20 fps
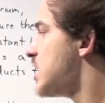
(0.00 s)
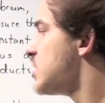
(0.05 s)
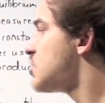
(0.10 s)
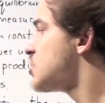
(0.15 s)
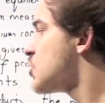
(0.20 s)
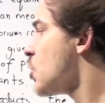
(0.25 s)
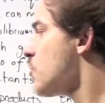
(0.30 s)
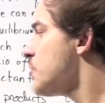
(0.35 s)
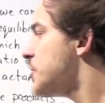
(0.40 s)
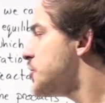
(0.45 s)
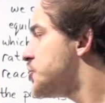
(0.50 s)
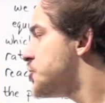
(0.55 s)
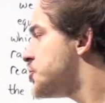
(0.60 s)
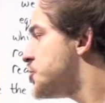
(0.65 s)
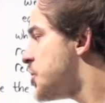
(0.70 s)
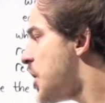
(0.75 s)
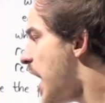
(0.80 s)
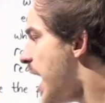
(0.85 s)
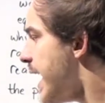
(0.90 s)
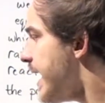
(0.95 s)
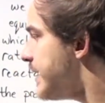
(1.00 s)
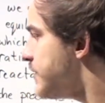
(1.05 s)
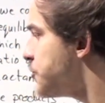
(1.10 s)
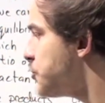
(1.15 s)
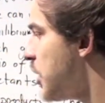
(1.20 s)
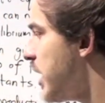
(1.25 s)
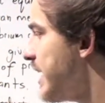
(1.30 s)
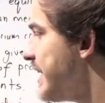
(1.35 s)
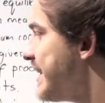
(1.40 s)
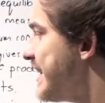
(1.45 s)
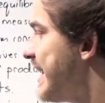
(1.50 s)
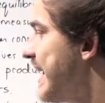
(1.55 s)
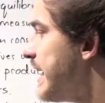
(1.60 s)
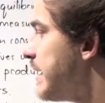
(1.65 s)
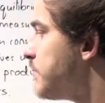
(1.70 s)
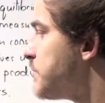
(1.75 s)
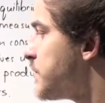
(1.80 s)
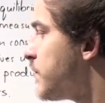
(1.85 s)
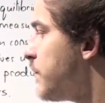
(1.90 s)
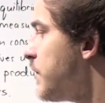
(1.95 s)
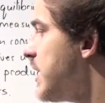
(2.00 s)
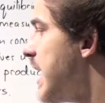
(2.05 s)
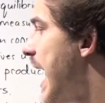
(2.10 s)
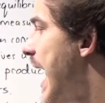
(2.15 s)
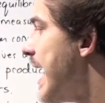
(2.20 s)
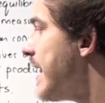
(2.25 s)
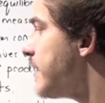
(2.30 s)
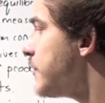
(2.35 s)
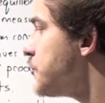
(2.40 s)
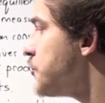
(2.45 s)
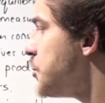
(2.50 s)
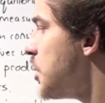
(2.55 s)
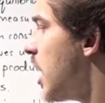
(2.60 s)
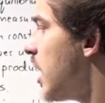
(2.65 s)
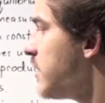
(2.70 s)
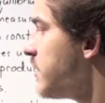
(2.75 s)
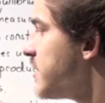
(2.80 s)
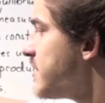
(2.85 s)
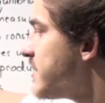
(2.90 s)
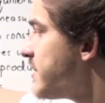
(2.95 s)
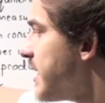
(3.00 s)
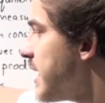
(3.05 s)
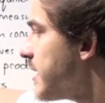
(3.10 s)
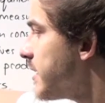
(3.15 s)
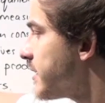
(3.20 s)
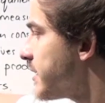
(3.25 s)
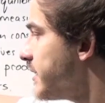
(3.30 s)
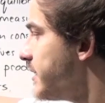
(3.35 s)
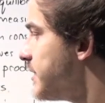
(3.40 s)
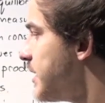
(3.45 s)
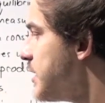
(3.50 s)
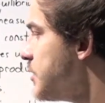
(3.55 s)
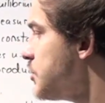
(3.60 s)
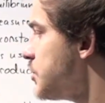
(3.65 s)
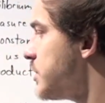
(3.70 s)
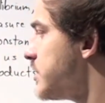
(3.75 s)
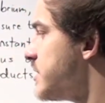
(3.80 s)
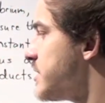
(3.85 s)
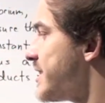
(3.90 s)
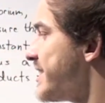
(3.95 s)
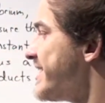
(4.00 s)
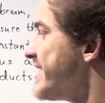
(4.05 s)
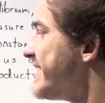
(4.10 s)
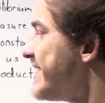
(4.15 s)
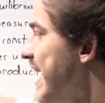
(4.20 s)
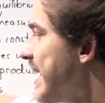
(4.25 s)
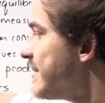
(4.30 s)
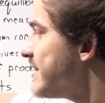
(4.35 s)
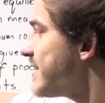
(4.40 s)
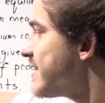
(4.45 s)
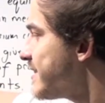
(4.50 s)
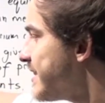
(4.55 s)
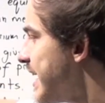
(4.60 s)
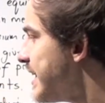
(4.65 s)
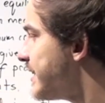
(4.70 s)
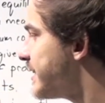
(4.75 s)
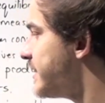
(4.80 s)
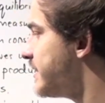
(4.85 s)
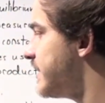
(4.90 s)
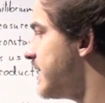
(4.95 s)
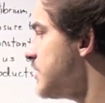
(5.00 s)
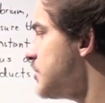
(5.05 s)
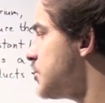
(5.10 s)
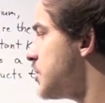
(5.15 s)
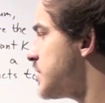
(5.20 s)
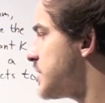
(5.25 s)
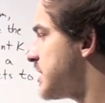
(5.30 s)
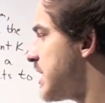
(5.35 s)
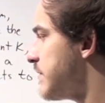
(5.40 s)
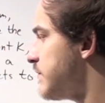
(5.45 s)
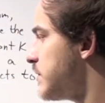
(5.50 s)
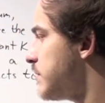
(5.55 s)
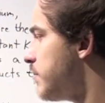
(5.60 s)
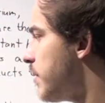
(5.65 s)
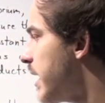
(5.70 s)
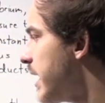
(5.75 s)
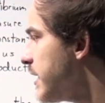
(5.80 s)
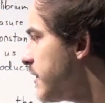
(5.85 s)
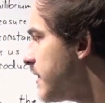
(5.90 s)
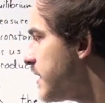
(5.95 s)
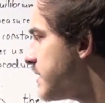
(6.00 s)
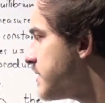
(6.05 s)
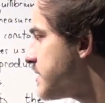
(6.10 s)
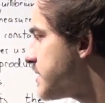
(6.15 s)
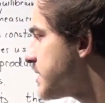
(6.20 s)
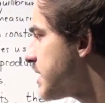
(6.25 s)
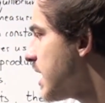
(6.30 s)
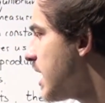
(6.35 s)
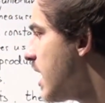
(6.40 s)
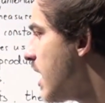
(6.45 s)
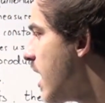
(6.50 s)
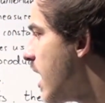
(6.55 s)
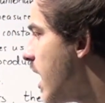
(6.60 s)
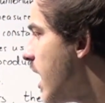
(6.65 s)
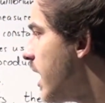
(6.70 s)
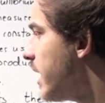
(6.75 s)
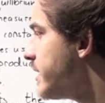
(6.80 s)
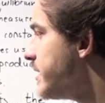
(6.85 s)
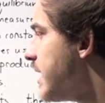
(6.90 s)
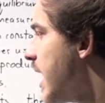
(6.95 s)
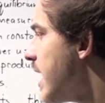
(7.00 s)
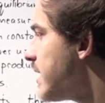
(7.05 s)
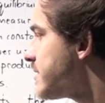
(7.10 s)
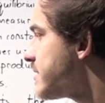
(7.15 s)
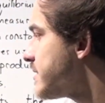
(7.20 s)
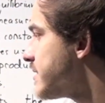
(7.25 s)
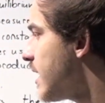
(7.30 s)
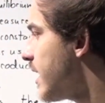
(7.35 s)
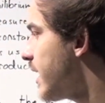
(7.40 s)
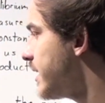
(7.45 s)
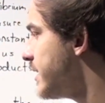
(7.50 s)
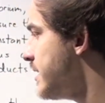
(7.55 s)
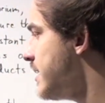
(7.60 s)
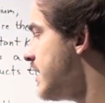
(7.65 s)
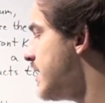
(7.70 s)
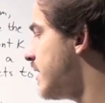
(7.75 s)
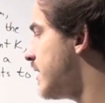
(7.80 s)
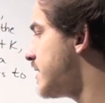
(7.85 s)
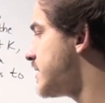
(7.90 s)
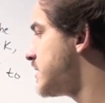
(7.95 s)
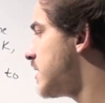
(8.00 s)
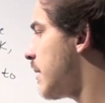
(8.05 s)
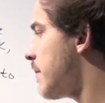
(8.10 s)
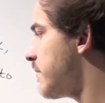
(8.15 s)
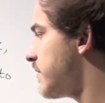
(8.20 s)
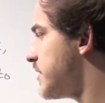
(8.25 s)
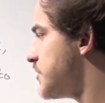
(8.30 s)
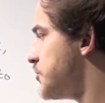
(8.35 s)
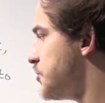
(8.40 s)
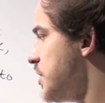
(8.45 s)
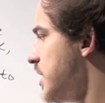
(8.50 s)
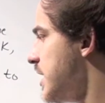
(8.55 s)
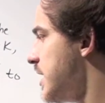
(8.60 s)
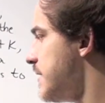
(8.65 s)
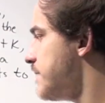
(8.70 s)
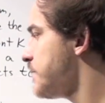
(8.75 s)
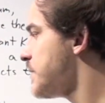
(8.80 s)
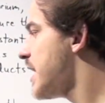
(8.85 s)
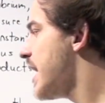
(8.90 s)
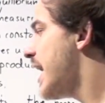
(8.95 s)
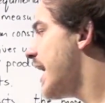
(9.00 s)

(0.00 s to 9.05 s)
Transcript: So the change in Gibbs free energy under standard conditions, standard state conditions given by this uh, not sign here on top of the G,